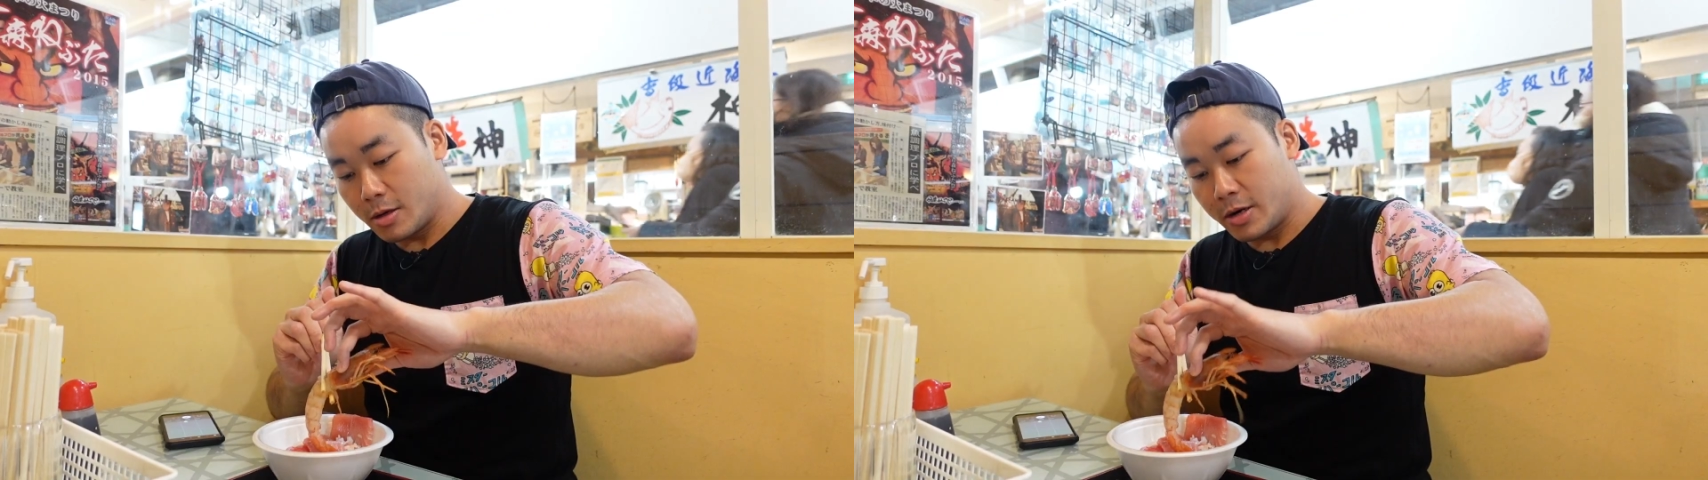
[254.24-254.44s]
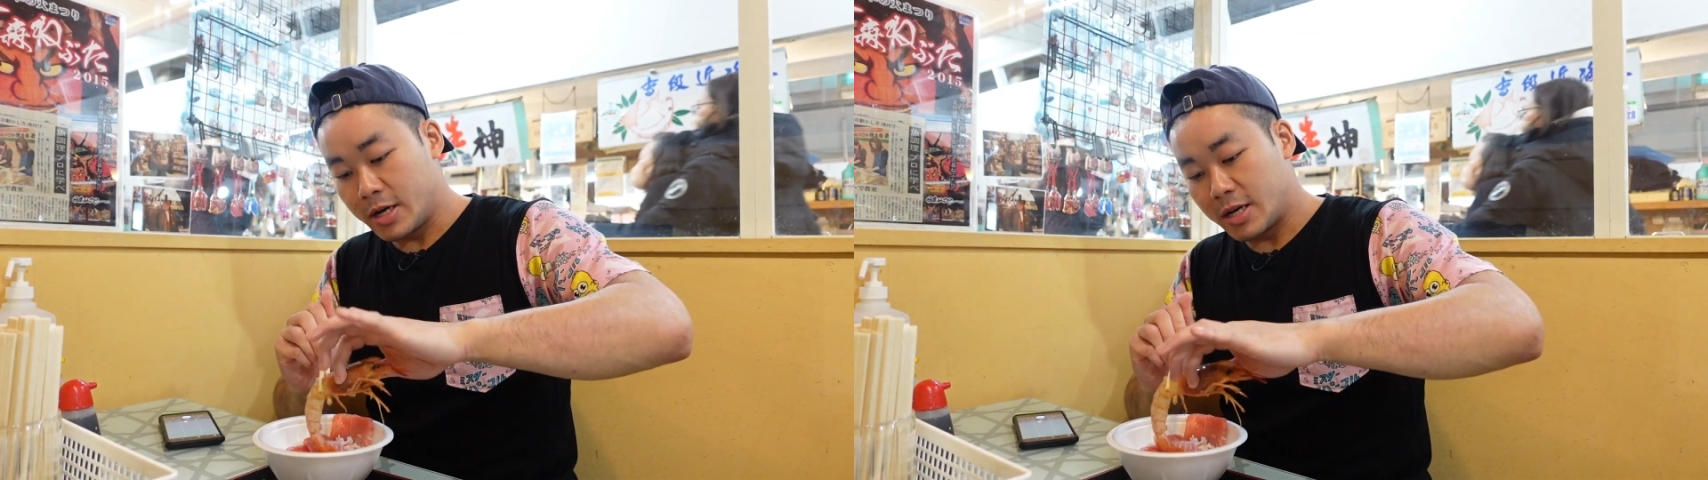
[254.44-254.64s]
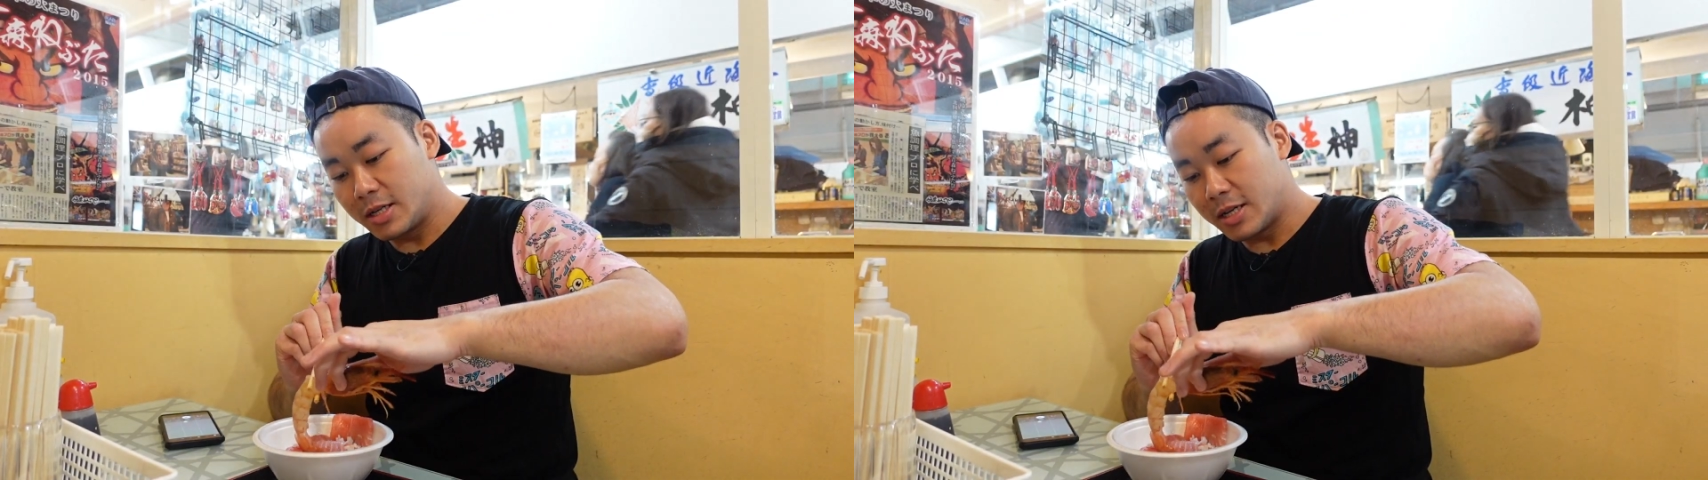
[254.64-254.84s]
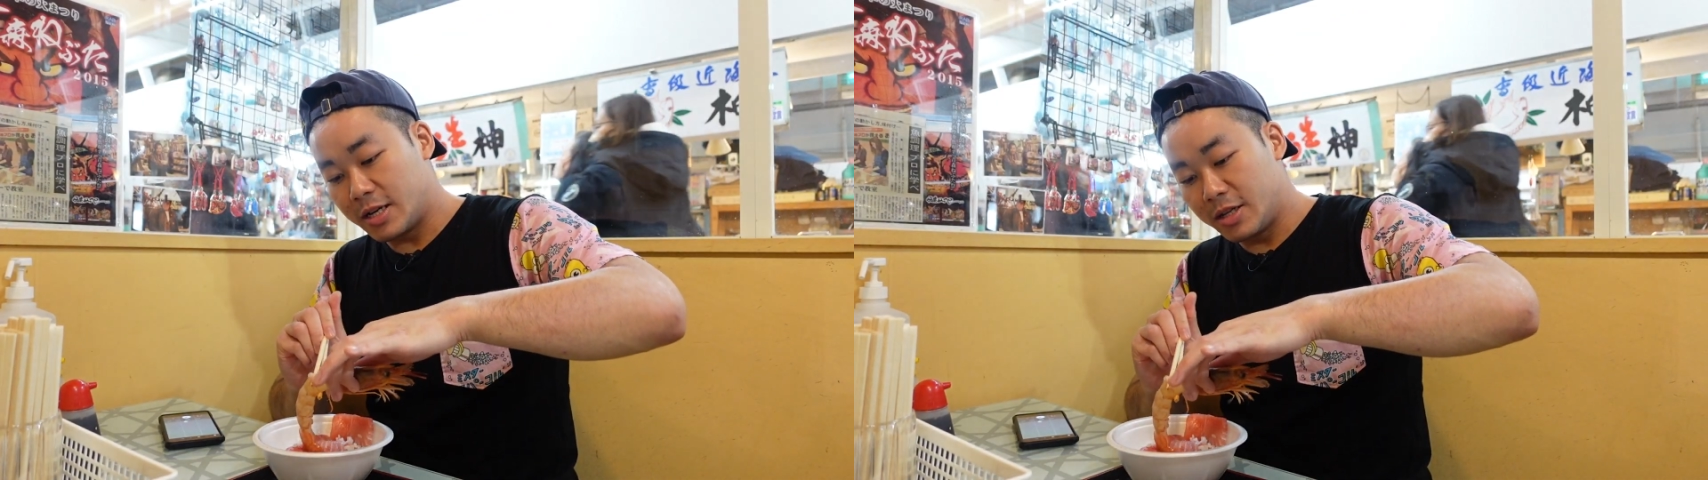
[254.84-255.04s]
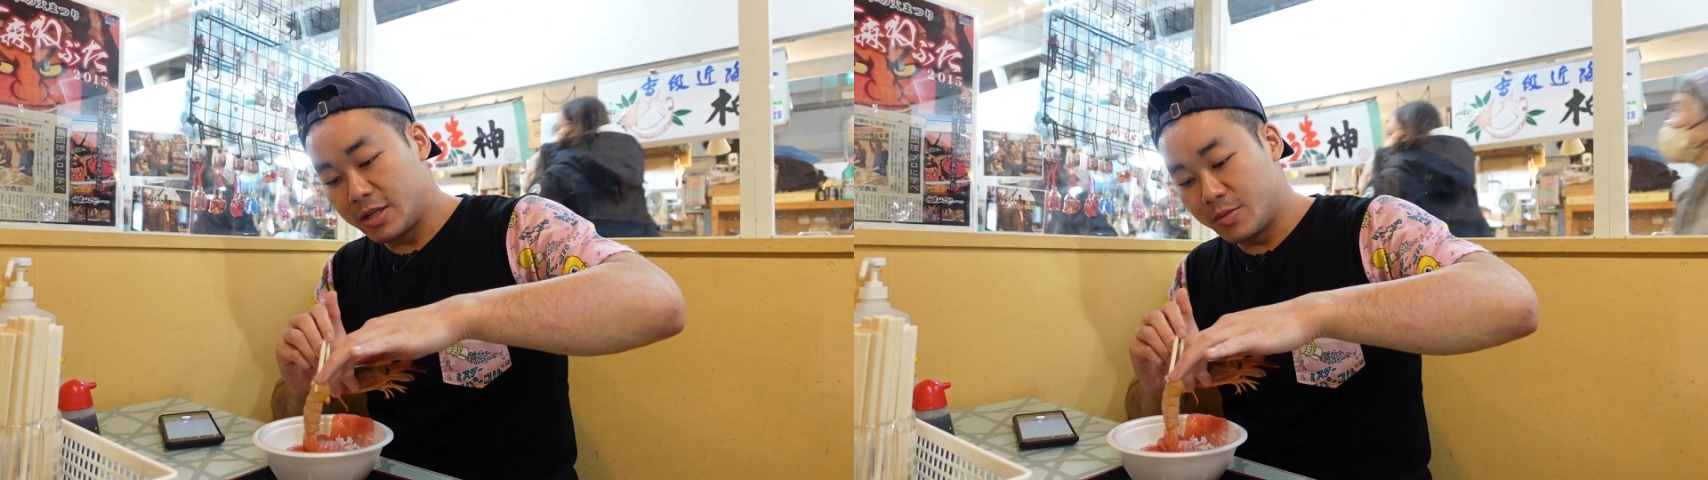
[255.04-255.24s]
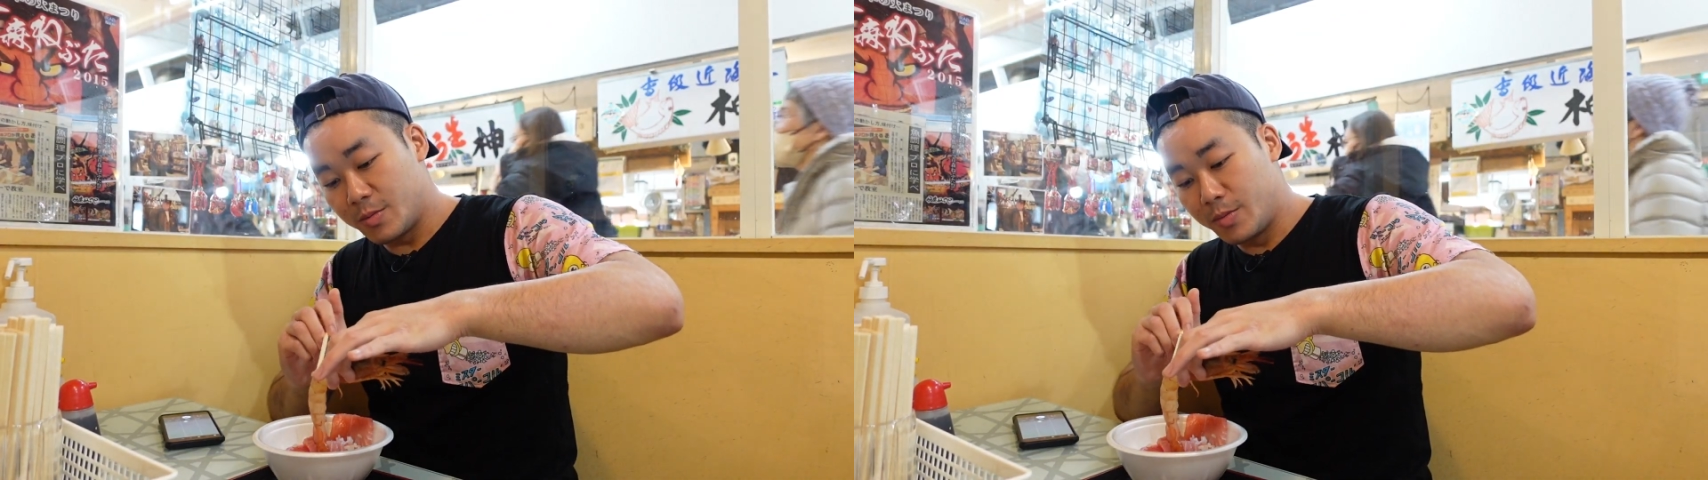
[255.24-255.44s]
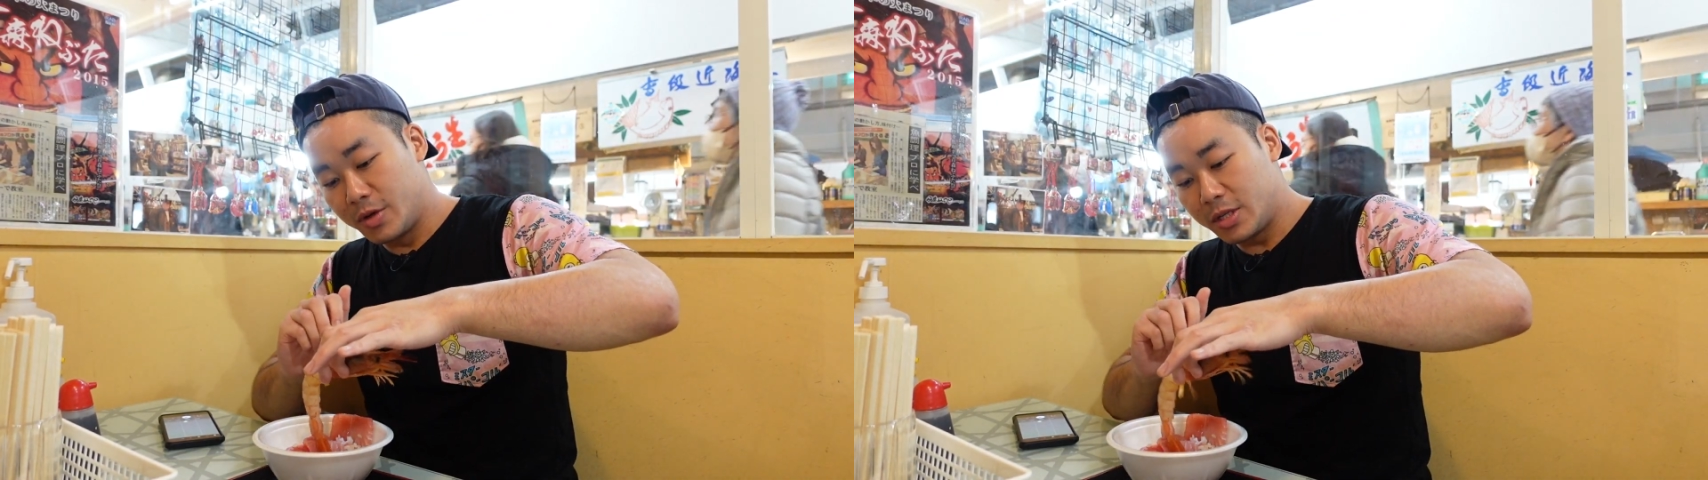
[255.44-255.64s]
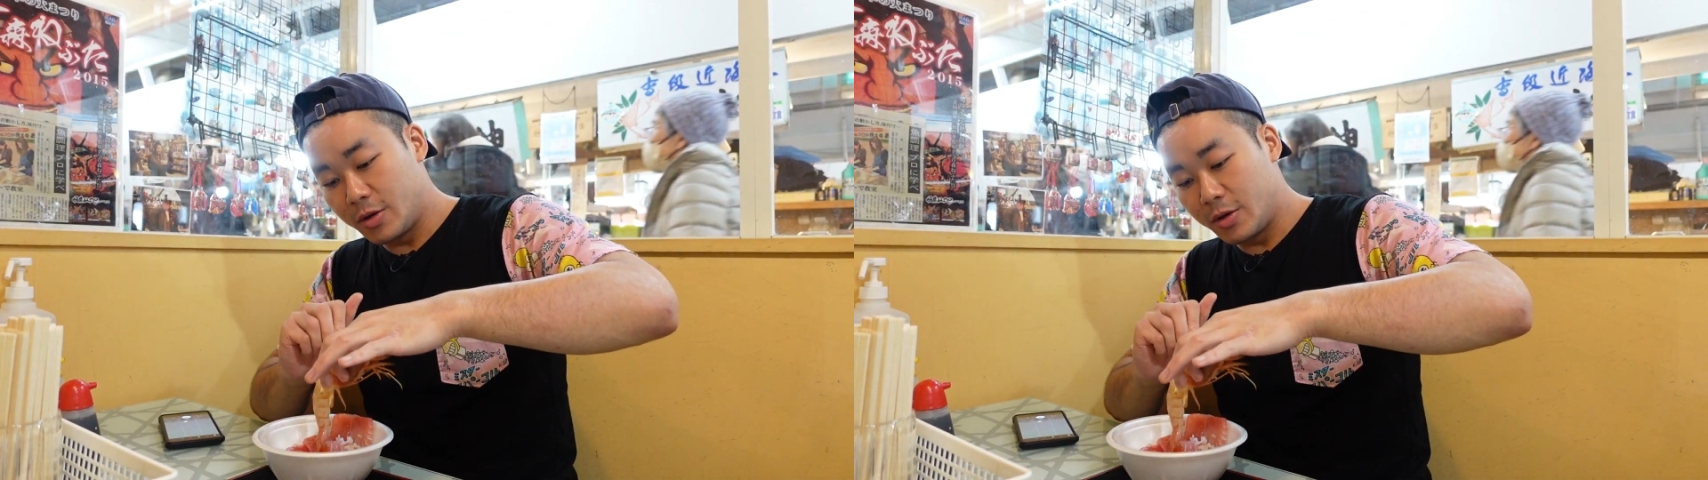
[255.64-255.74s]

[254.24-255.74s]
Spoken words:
All right, guys, and this is mostly